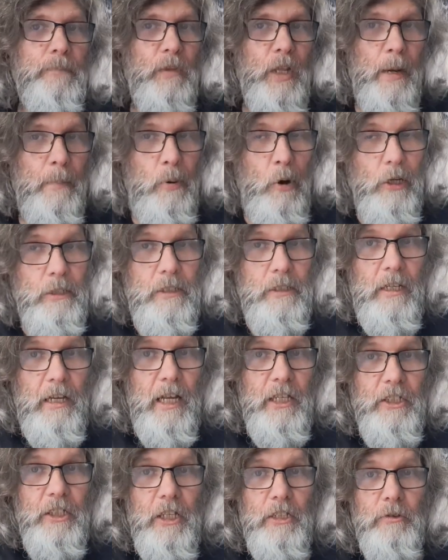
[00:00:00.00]
a
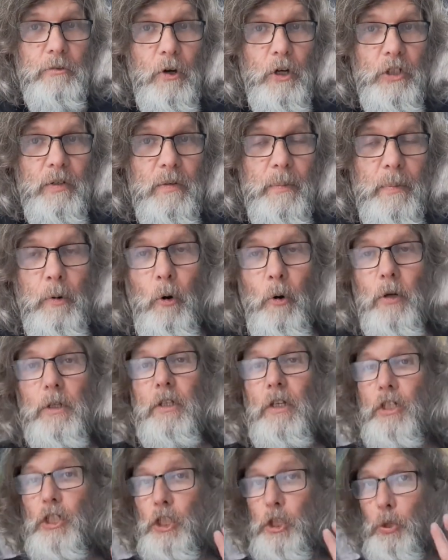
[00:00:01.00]
personalized astrology report.
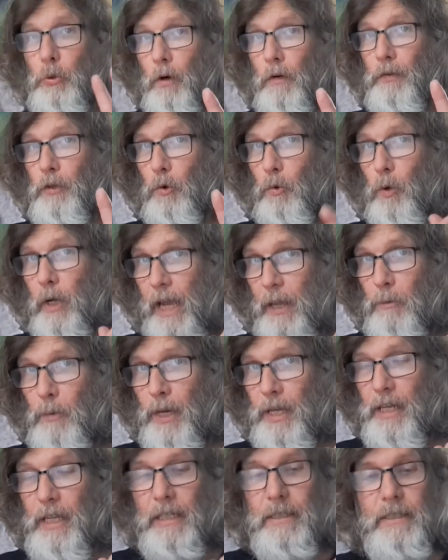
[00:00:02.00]
Two of you can
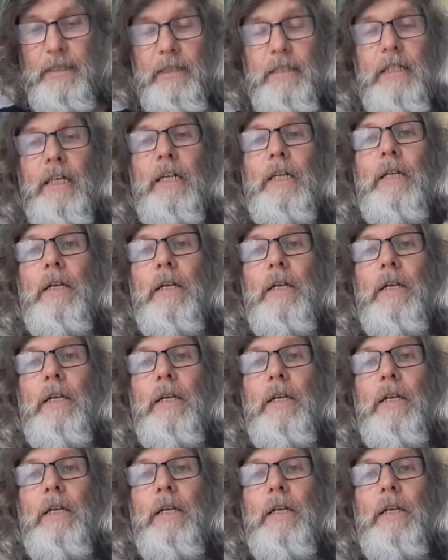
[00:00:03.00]
win this.